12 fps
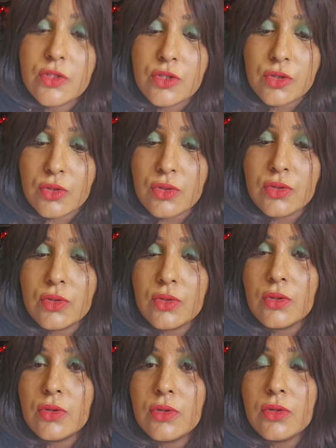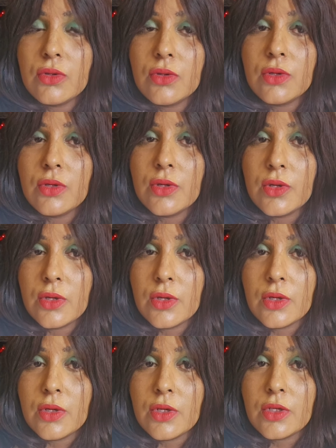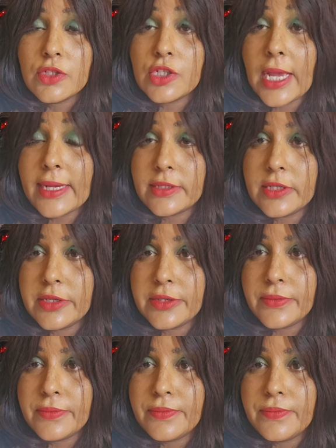to Jack D.